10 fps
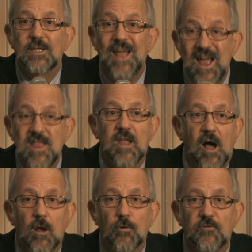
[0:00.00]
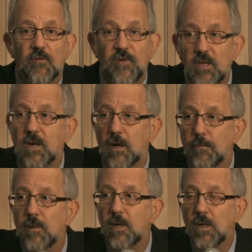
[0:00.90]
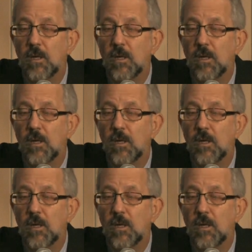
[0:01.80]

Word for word: $10 of income